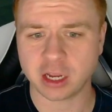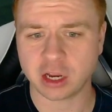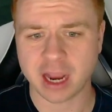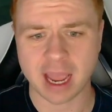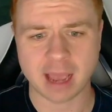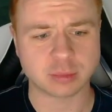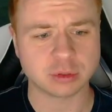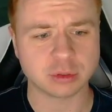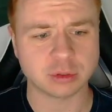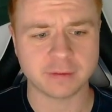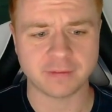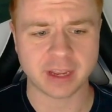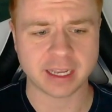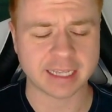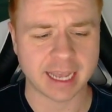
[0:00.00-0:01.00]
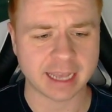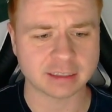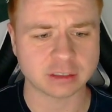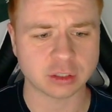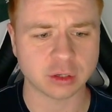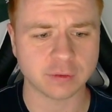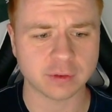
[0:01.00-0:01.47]
absolutely
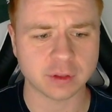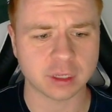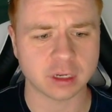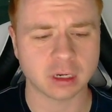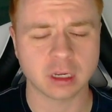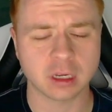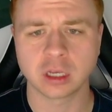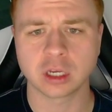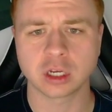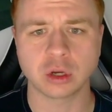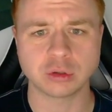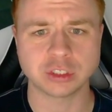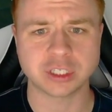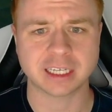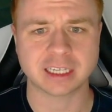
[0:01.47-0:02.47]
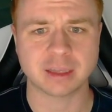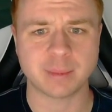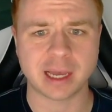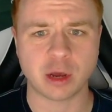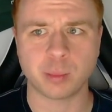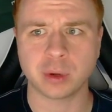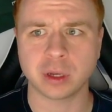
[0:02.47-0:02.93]
fantastic over there. Go check them
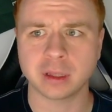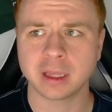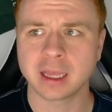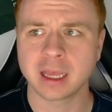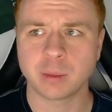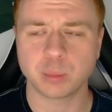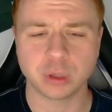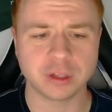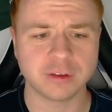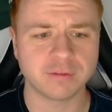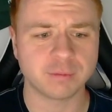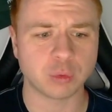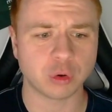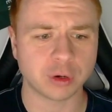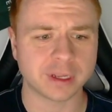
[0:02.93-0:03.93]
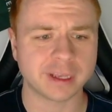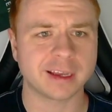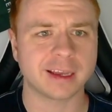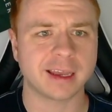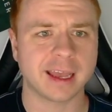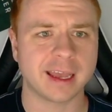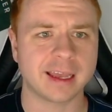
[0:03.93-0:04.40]
out. But I believe
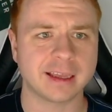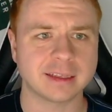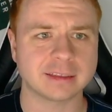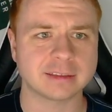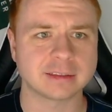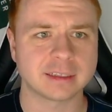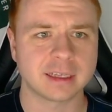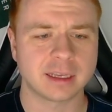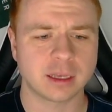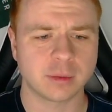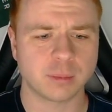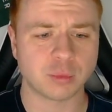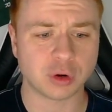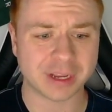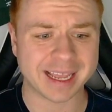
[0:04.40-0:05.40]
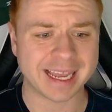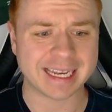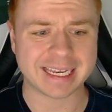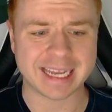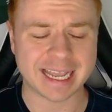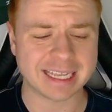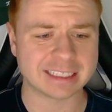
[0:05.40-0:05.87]
Maria
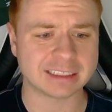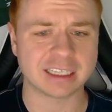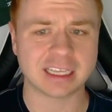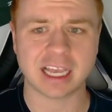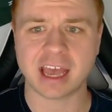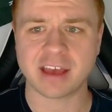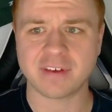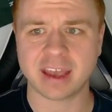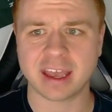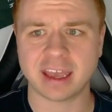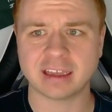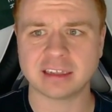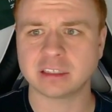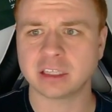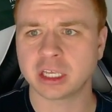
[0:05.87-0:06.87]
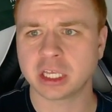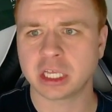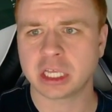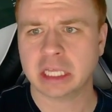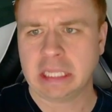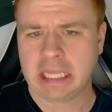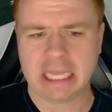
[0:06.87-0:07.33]
and Daisy have had
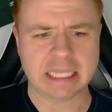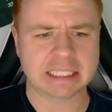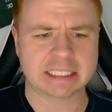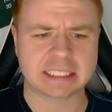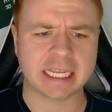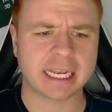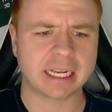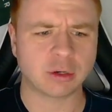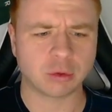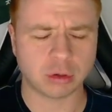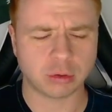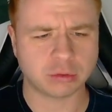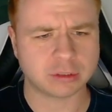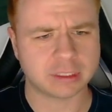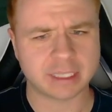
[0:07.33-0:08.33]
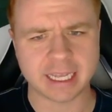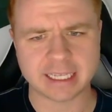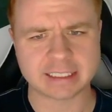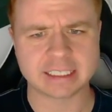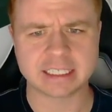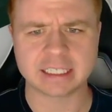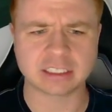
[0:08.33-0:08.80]
insane growth.
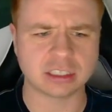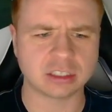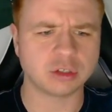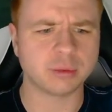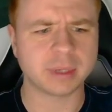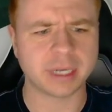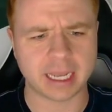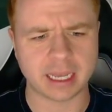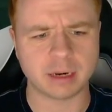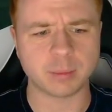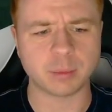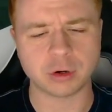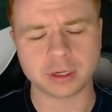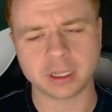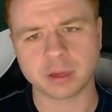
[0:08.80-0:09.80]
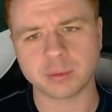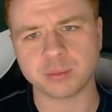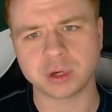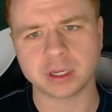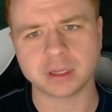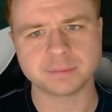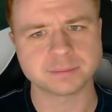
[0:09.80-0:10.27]
Daisy is a little bit ahead of Maria,
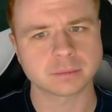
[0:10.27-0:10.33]
but